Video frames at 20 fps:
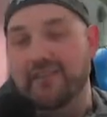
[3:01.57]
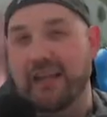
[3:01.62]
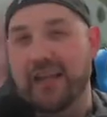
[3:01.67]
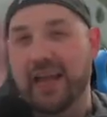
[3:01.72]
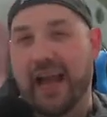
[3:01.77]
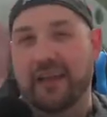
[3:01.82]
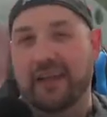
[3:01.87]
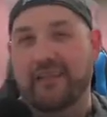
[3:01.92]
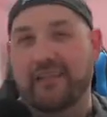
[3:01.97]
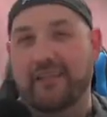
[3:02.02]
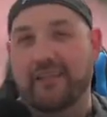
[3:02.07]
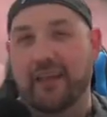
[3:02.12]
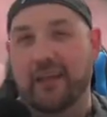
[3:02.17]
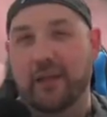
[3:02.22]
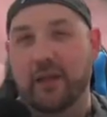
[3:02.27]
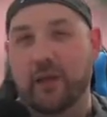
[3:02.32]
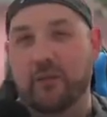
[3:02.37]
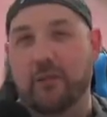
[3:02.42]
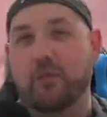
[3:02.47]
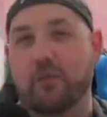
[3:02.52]
It adds a
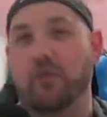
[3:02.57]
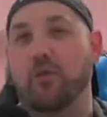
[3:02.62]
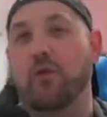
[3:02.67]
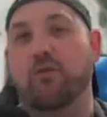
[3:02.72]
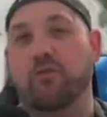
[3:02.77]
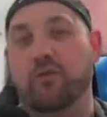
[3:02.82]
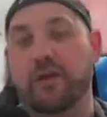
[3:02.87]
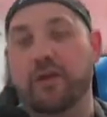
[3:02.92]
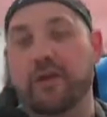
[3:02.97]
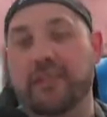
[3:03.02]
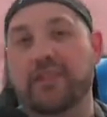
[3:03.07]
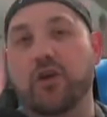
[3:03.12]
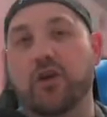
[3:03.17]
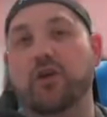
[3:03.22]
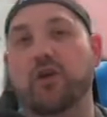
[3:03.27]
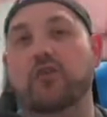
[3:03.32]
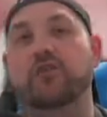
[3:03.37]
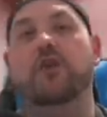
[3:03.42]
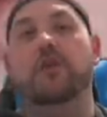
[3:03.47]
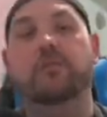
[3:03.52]
little bit more reach
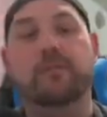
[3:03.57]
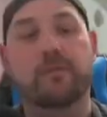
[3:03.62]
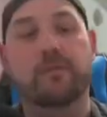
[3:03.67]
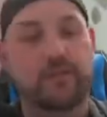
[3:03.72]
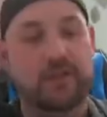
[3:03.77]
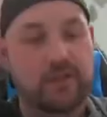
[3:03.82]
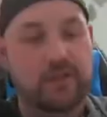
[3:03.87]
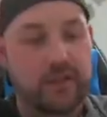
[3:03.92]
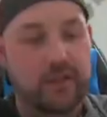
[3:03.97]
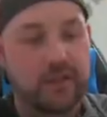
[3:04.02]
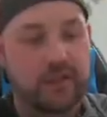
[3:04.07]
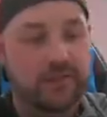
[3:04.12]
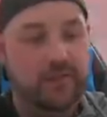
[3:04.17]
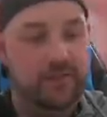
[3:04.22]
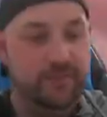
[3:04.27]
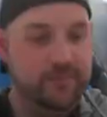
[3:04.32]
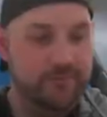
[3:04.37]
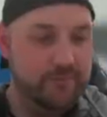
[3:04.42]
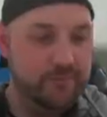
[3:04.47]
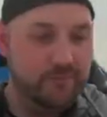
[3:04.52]
on top of
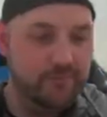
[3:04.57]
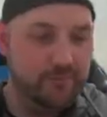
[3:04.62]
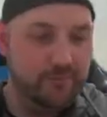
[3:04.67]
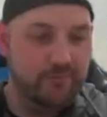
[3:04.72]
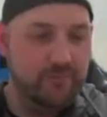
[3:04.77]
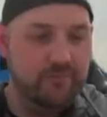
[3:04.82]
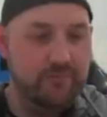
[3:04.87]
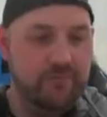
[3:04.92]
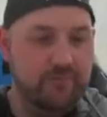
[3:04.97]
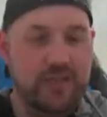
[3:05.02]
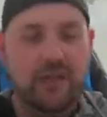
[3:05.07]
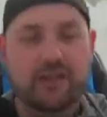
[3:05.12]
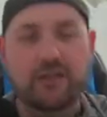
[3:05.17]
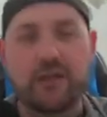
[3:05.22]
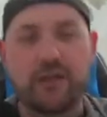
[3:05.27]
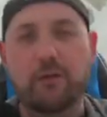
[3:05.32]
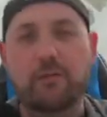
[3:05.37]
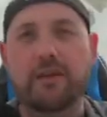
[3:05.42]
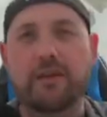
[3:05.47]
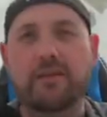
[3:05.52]
Burakos.
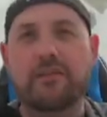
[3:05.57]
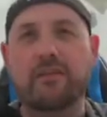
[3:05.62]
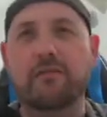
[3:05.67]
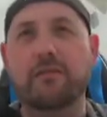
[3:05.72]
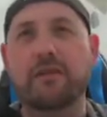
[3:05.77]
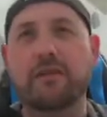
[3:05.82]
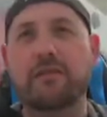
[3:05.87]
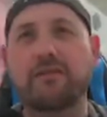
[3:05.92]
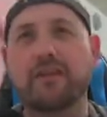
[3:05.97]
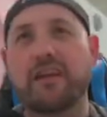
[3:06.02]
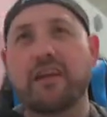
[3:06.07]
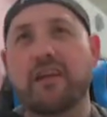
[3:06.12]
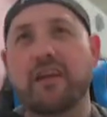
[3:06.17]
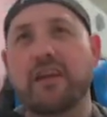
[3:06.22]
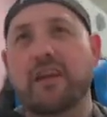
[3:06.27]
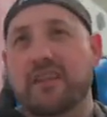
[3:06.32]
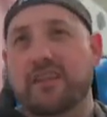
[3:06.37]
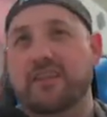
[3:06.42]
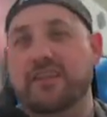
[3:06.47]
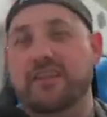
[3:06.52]
No Priest of Oblivion,
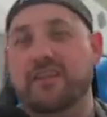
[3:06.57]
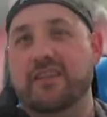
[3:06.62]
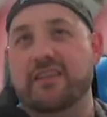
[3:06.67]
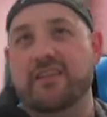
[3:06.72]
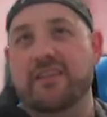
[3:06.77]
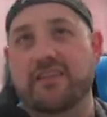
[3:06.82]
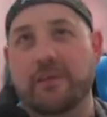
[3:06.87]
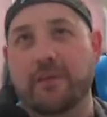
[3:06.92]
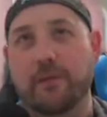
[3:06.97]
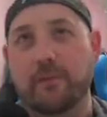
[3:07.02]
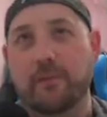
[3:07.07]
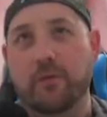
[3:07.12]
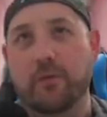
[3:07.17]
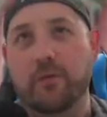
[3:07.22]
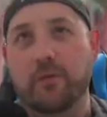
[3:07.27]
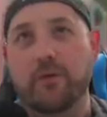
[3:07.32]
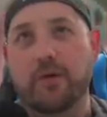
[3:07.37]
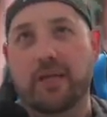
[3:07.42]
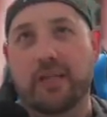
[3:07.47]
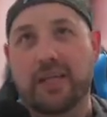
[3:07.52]
just a
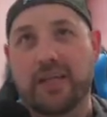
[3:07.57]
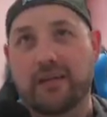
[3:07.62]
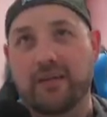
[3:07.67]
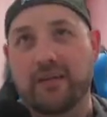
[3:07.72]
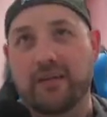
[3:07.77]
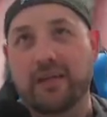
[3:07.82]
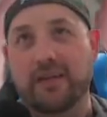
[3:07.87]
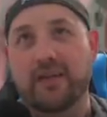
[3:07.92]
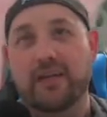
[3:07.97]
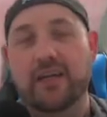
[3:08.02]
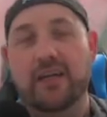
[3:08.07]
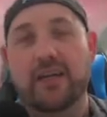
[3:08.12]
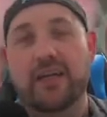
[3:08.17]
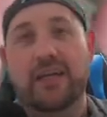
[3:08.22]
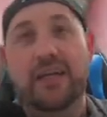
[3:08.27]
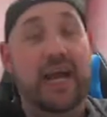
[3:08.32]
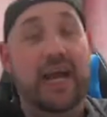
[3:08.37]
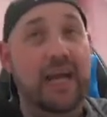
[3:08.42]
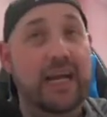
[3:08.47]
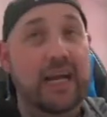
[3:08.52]
simple Cleric,
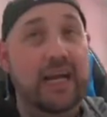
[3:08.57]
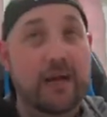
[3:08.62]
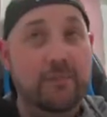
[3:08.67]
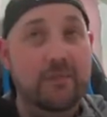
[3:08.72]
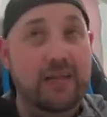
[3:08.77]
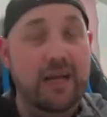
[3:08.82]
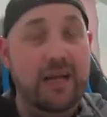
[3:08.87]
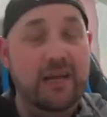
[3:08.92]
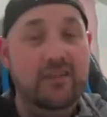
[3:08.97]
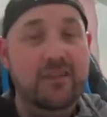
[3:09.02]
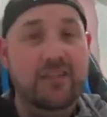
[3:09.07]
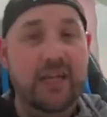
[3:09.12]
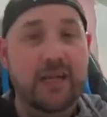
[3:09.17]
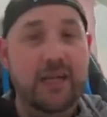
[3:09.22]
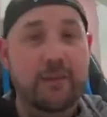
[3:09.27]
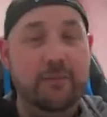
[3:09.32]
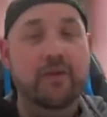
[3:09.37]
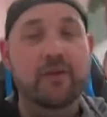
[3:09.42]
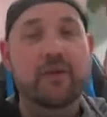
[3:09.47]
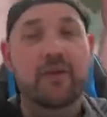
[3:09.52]
can come down
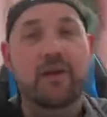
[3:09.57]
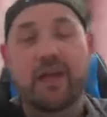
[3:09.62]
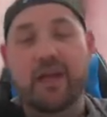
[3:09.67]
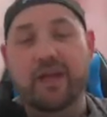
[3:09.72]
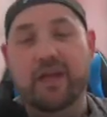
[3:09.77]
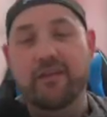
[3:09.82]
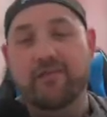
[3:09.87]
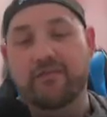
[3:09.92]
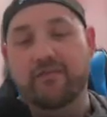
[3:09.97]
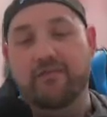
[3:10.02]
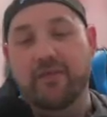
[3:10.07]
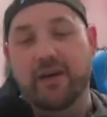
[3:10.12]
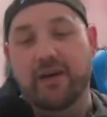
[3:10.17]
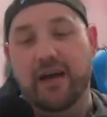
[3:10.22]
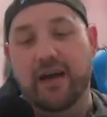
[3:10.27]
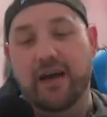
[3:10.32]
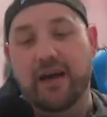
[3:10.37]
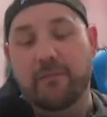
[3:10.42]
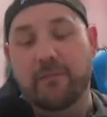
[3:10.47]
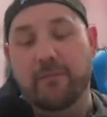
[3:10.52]
cheap if
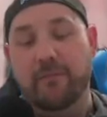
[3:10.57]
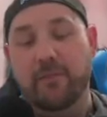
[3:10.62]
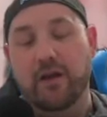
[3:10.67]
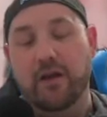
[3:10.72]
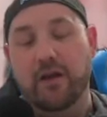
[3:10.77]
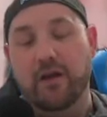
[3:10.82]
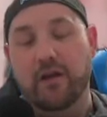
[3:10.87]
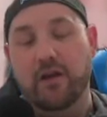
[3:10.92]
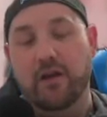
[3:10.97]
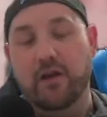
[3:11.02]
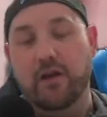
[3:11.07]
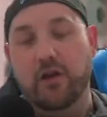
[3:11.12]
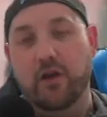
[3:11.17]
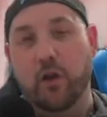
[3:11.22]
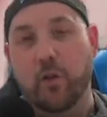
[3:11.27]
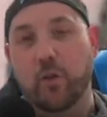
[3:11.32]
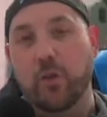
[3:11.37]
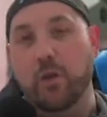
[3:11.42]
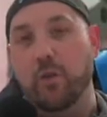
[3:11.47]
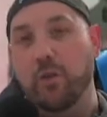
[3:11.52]
um, you
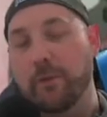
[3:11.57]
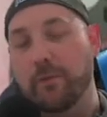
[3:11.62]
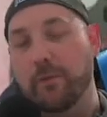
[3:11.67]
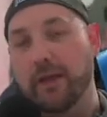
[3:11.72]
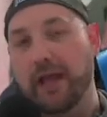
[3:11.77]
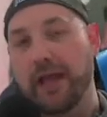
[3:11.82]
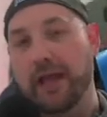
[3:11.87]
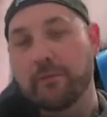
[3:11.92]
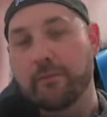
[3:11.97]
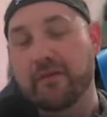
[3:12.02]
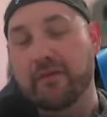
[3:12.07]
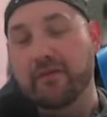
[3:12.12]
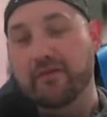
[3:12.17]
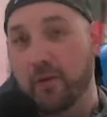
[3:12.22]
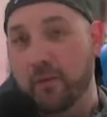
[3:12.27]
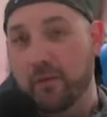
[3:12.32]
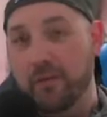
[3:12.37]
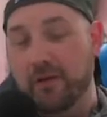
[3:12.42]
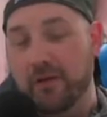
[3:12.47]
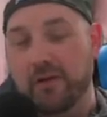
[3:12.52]
know, we want to play it
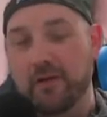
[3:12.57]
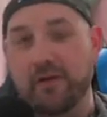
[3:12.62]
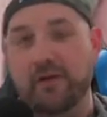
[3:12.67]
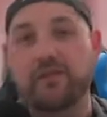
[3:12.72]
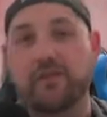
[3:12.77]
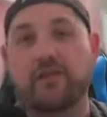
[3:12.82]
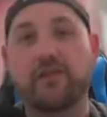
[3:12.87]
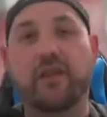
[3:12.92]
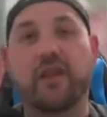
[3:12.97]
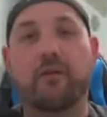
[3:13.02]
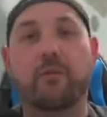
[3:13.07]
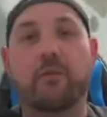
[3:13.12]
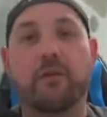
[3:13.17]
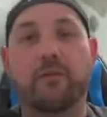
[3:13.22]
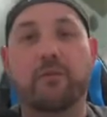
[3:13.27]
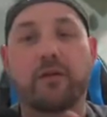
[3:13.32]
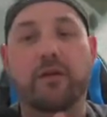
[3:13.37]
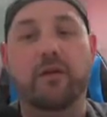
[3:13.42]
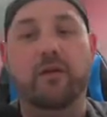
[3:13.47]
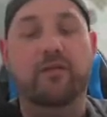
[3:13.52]
before Burakos, so that when
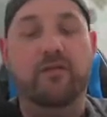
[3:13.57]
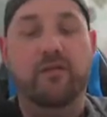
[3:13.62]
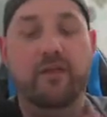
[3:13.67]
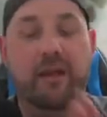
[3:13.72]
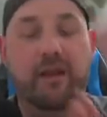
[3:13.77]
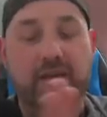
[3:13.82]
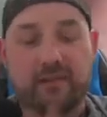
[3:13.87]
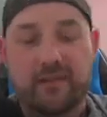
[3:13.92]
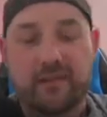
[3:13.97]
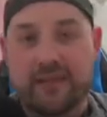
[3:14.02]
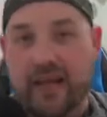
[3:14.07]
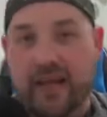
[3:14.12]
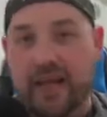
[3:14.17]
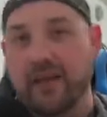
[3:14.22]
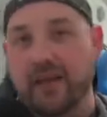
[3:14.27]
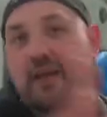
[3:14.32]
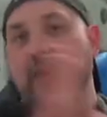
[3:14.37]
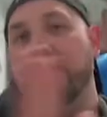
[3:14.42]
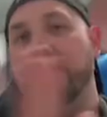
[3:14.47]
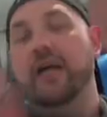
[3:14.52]
Burakos does attack,
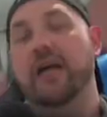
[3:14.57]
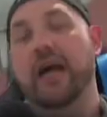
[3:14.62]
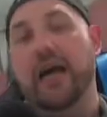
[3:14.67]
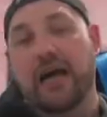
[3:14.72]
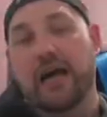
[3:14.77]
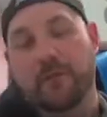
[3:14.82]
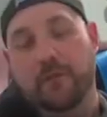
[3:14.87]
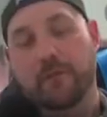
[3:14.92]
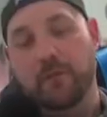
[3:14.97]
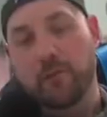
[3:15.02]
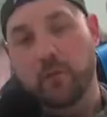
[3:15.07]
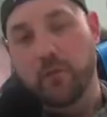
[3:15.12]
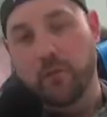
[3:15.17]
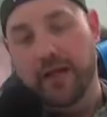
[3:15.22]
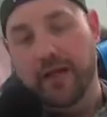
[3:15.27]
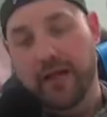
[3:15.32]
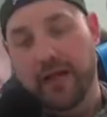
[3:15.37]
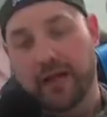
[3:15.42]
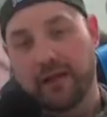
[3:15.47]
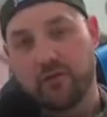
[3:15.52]
um, we
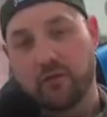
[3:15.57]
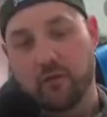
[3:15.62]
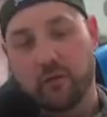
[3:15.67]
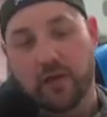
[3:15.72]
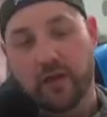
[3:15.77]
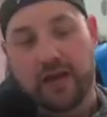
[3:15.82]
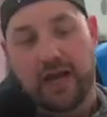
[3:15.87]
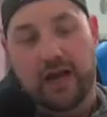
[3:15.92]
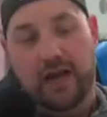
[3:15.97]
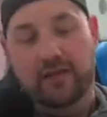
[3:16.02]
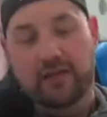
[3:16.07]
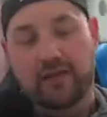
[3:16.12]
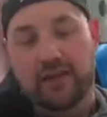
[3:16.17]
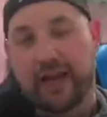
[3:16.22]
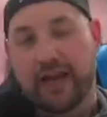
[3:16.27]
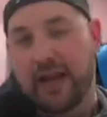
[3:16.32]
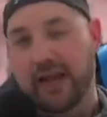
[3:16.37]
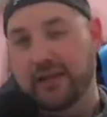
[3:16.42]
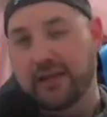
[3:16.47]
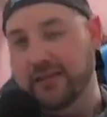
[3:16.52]
can swing out
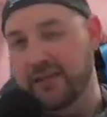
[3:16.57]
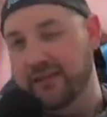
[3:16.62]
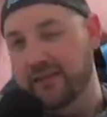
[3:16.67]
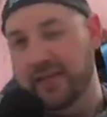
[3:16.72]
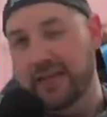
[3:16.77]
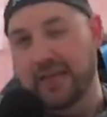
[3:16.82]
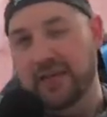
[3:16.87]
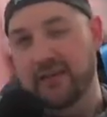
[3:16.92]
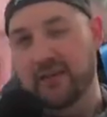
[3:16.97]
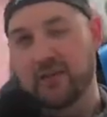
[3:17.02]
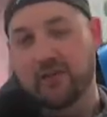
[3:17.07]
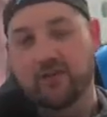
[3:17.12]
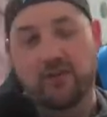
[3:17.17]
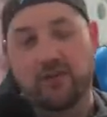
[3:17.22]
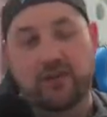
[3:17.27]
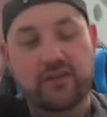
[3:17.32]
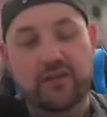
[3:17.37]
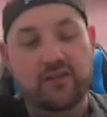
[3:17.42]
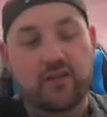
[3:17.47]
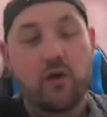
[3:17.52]
and actually start getting those
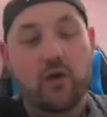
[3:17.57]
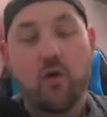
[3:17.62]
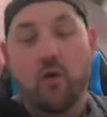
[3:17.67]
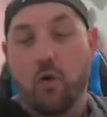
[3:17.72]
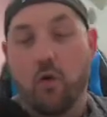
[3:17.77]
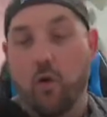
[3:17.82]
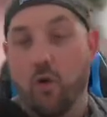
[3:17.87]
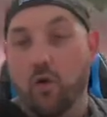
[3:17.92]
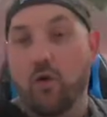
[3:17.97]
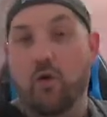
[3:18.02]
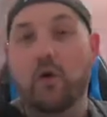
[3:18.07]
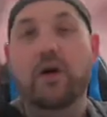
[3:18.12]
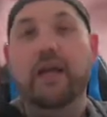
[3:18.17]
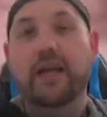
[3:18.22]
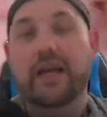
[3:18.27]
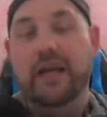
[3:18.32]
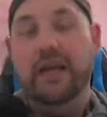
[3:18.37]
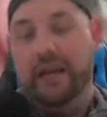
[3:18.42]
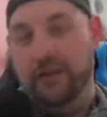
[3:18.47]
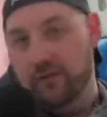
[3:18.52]
treasures, or
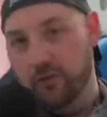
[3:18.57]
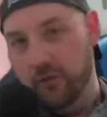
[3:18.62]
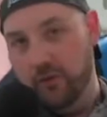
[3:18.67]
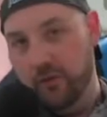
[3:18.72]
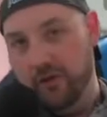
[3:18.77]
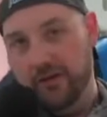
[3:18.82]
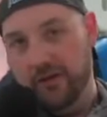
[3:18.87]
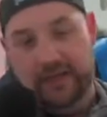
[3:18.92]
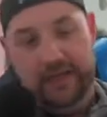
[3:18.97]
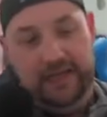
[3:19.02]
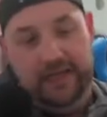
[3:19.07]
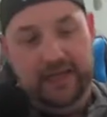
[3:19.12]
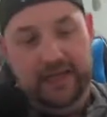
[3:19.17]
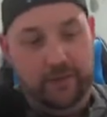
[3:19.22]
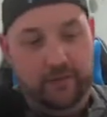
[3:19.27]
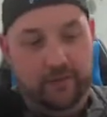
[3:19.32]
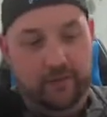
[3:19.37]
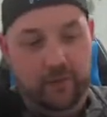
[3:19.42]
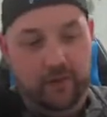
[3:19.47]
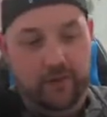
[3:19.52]
it's good in the late
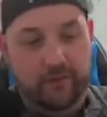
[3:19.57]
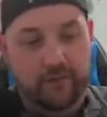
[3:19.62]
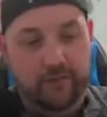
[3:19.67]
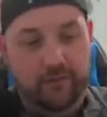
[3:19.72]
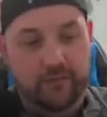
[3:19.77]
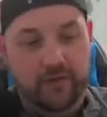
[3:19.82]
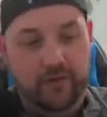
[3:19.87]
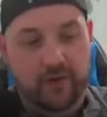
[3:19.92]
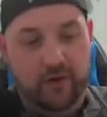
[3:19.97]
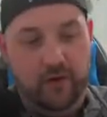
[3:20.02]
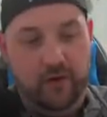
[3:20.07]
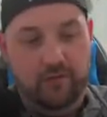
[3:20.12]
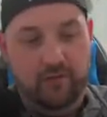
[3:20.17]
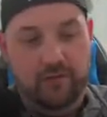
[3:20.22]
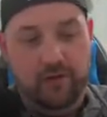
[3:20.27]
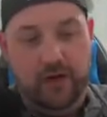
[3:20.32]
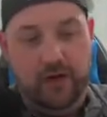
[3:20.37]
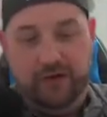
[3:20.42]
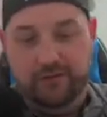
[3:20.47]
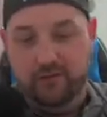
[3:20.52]
game as well. So
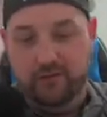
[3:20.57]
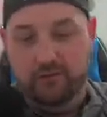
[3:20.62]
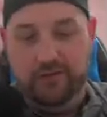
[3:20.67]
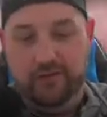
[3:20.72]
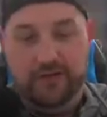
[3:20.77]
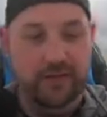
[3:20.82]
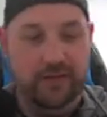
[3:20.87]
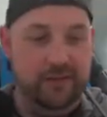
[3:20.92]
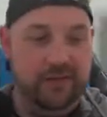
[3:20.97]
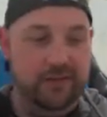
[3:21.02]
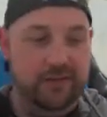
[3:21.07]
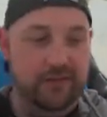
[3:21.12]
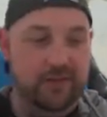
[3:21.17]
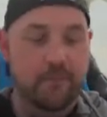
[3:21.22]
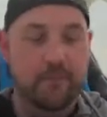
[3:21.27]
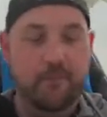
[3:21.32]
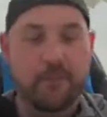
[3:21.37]
nice little reanimation.